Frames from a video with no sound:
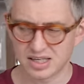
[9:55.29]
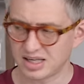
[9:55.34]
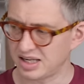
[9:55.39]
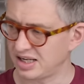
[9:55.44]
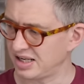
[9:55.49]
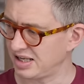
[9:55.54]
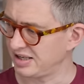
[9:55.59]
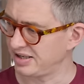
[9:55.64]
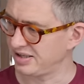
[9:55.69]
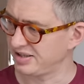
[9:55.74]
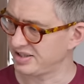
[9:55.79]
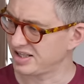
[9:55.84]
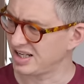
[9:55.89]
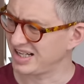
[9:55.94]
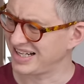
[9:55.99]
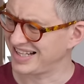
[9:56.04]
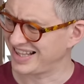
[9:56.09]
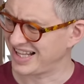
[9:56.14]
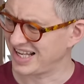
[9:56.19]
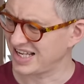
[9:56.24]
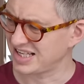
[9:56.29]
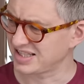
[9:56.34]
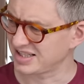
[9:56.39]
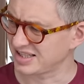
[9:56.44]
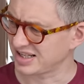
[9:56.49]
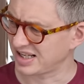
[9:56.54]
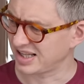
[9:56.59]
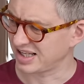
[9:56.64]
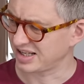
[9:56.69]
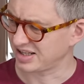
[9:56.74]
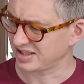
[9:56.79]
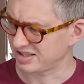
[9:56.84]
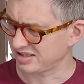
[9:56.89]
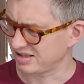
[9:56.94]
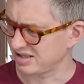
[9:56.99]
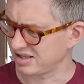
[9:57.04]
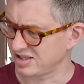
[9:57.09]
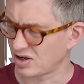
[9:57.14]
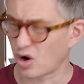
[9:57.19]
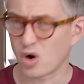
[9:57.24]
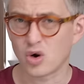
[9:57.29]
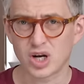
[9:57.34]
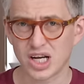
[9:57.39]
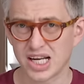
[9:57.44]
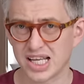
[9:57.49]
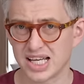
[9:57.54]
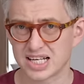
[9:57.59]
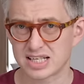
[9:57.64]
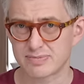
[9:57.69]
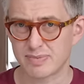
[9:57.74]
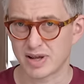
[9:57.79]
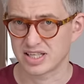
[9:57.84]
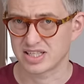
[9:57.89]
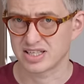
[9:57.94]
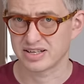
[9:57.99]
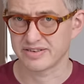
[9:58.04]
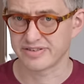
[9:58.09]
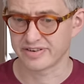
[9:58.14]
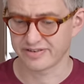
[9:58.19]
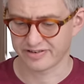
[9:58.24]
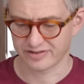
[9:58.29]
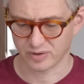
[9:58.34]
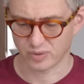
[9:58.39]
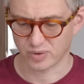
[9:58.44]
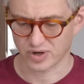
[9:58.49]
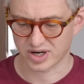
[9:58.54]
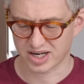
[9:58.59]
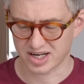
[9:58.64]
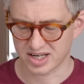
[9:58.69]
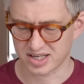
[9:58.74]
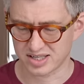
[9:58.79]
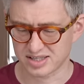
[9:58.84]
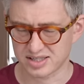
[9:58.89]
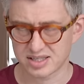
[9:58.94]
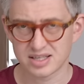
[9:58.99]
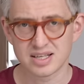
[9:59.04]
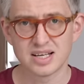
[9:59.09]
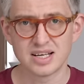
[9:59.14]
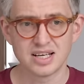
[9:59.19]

Uh, certainly this, I think, is, is oddly expensive for what it is.